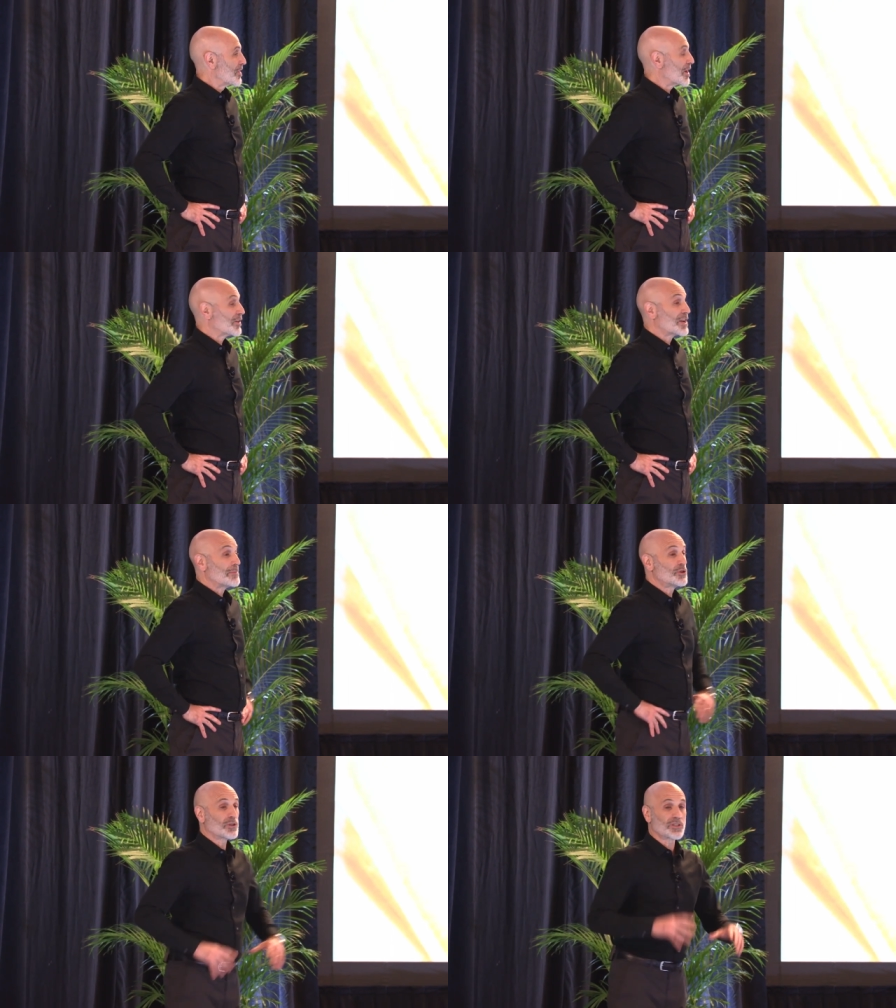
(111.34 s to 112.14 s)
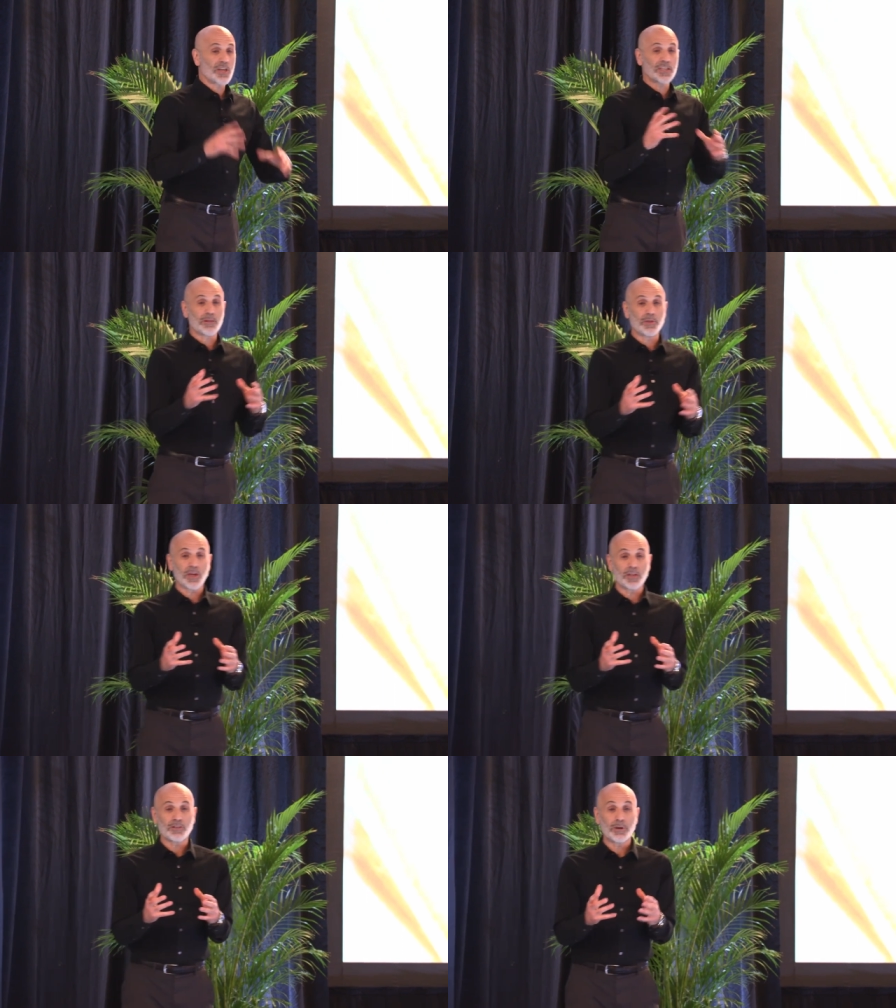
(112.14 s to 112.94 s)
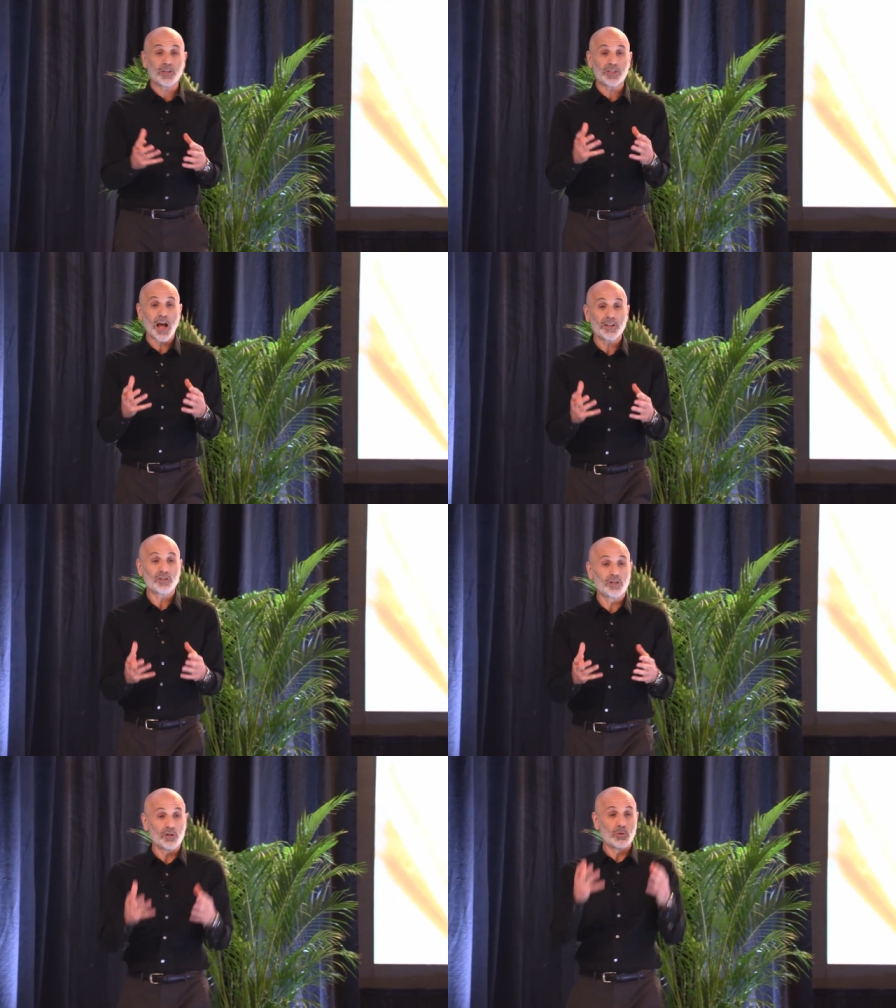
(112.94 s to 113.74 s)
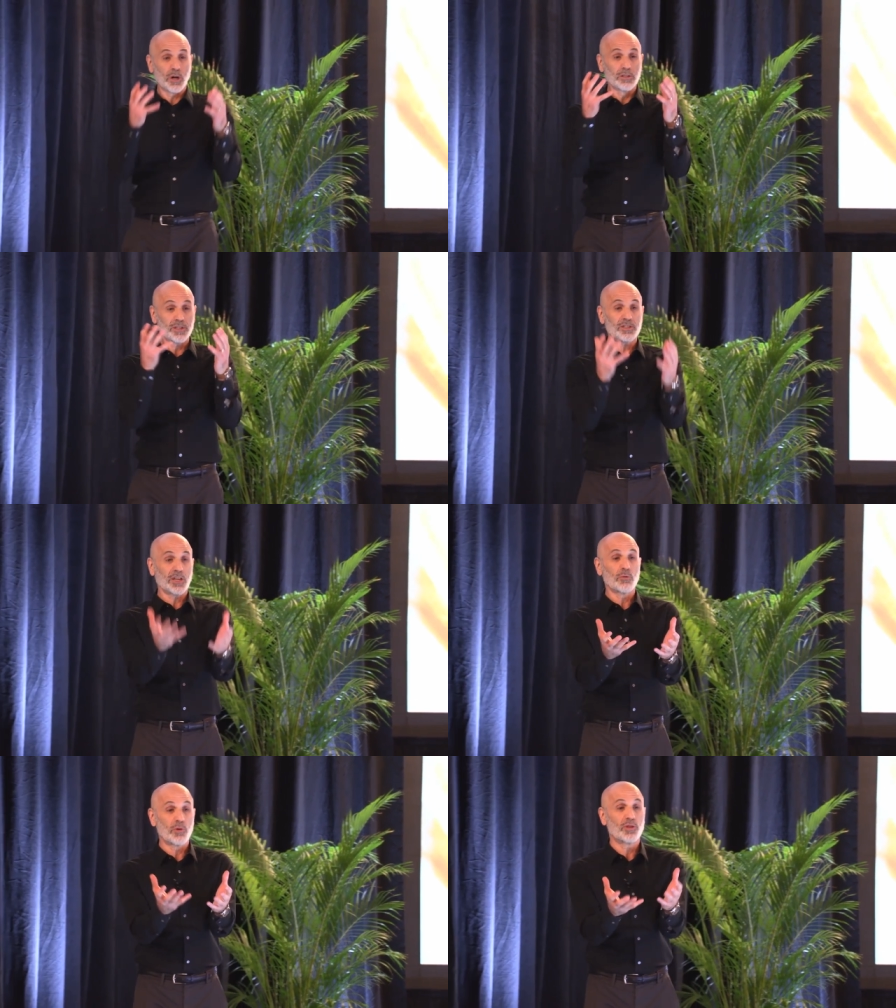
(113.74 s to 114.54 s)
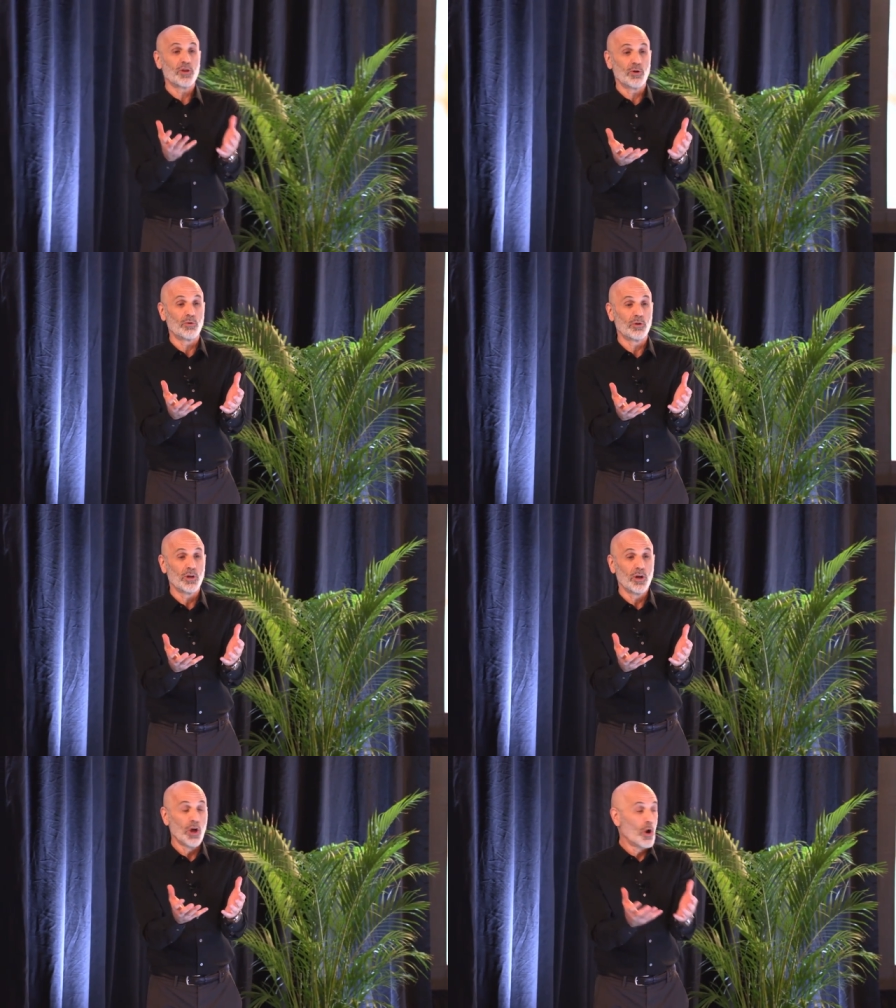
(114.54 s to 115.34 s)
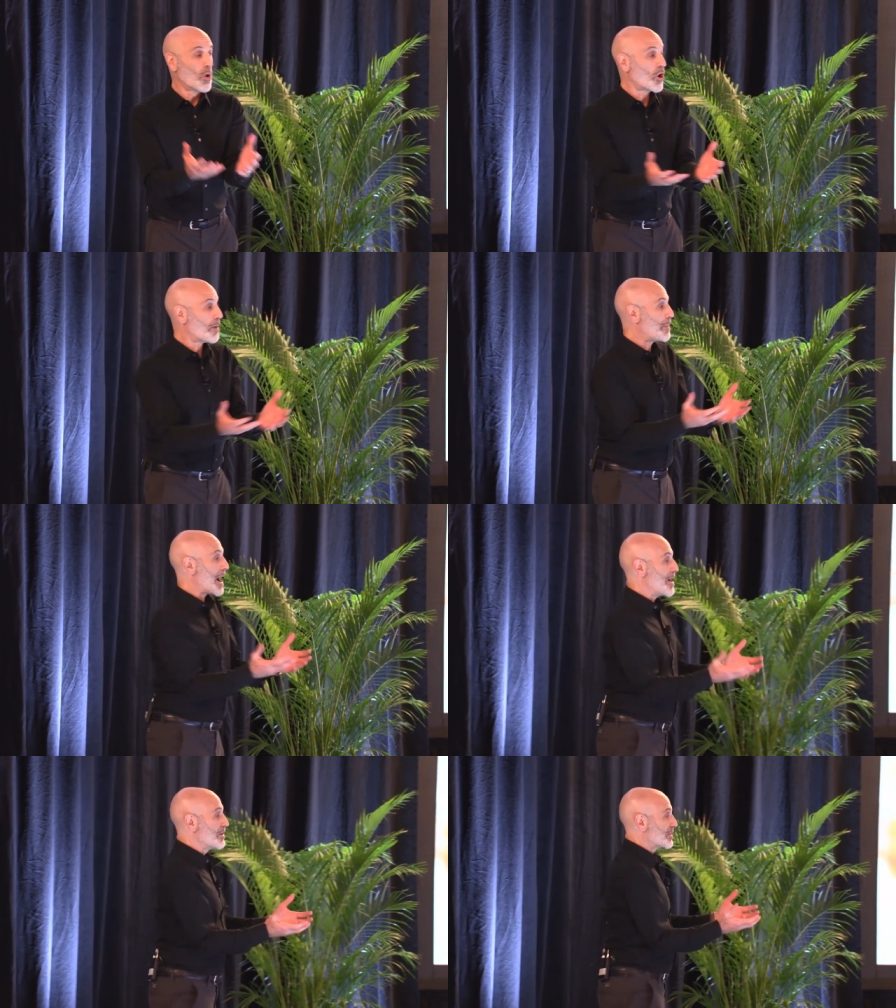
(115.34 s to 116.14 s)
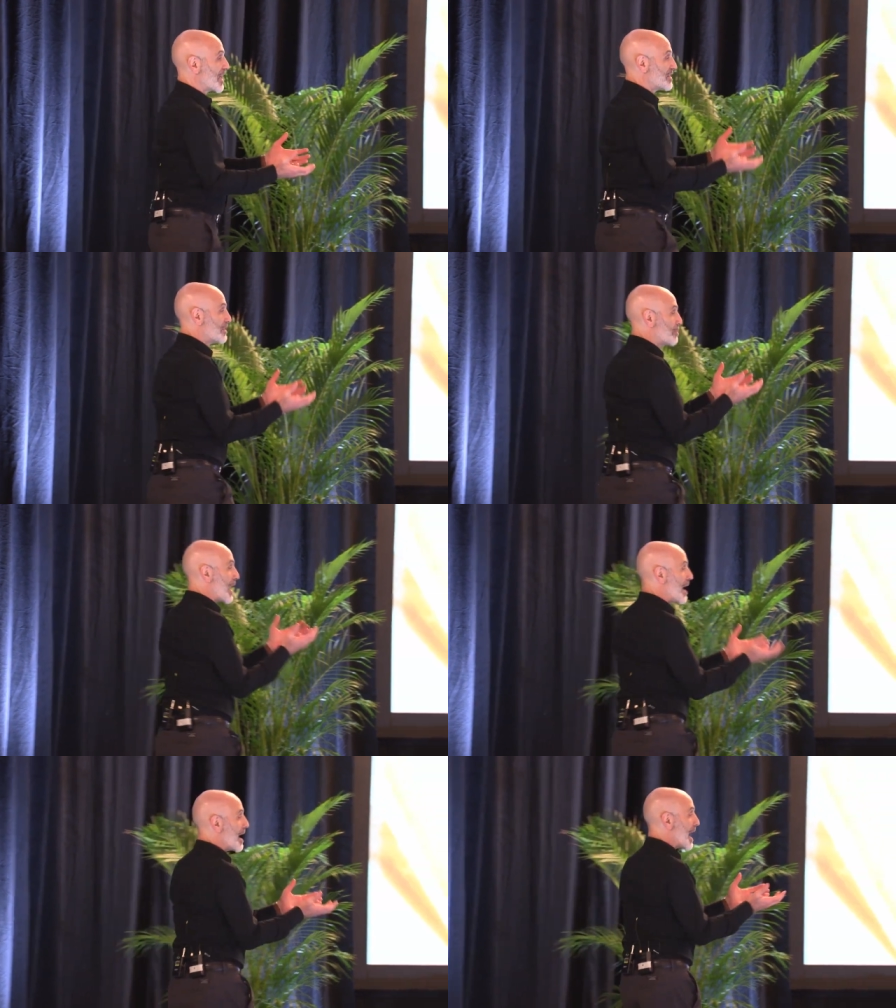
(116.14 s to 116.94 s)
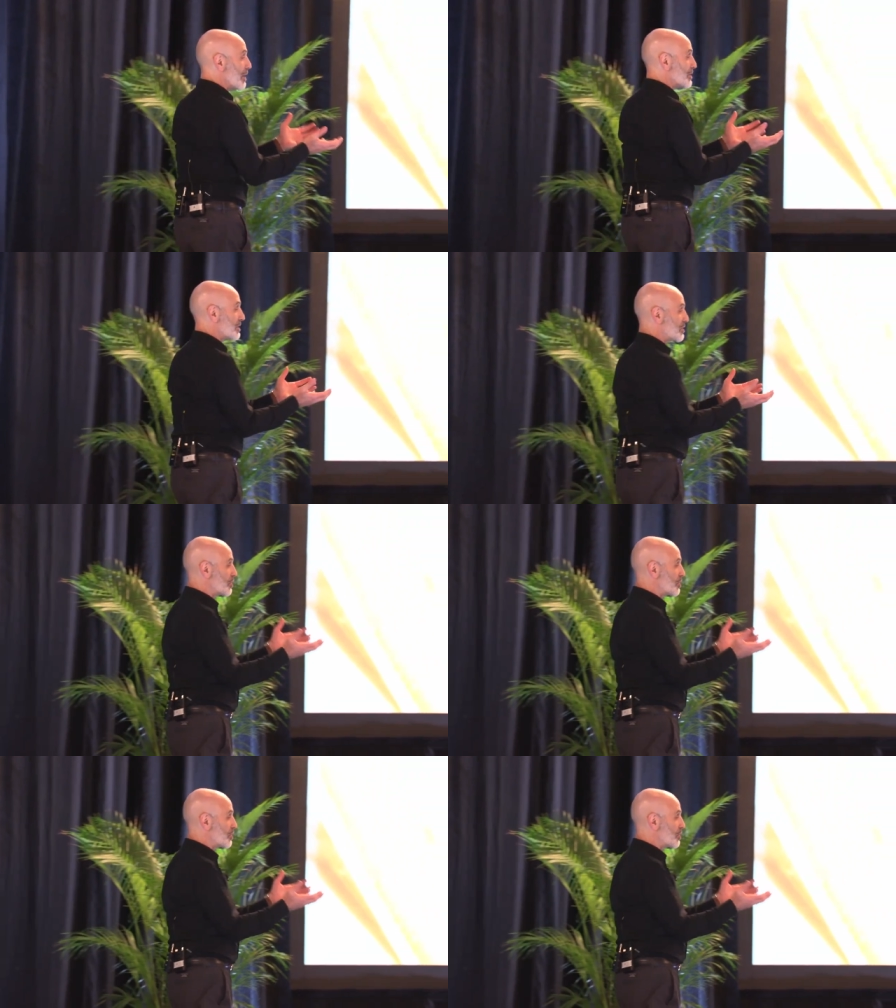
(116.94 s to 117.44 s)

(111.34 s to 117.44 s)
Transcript: Think all the times you can say something and somebody decides to do a listing with you, or a buyer decides to buy a house.